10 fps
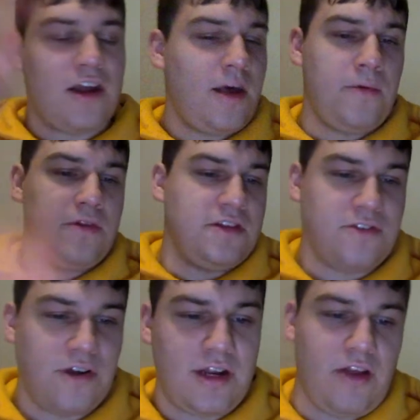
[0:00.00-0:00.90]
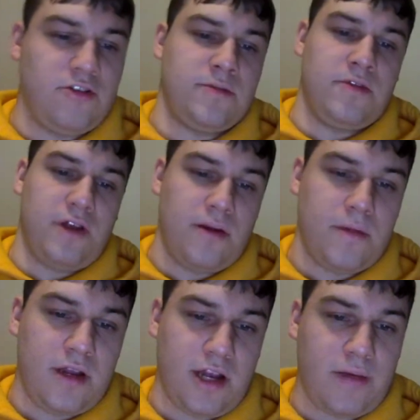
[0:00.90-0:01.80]
A couple of these are ineligible there,
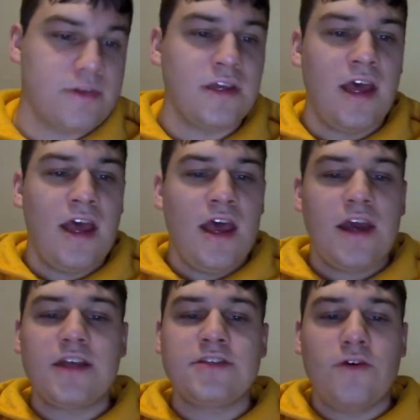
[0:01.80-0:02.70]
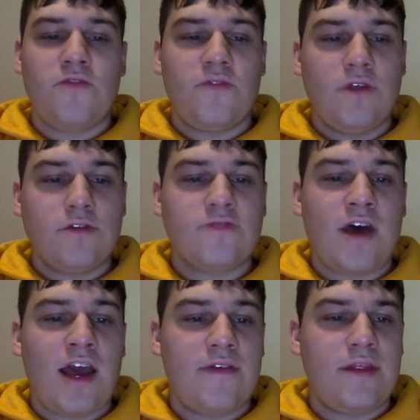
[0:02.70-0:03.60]
but anyways, I think it's those
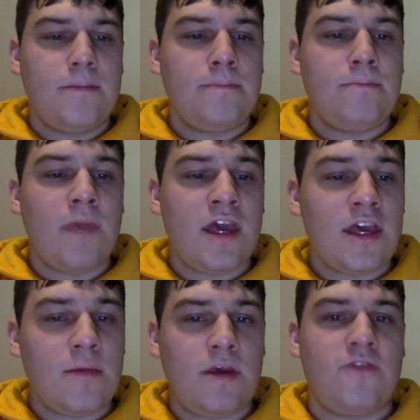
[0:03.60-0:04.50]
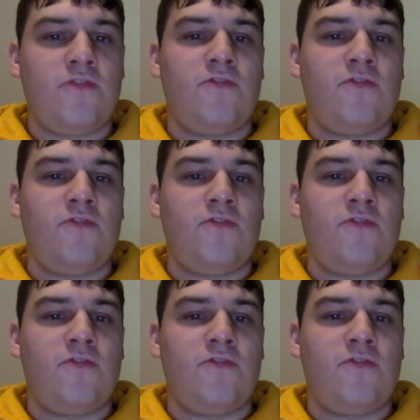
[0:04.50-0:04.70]
five, and then maybe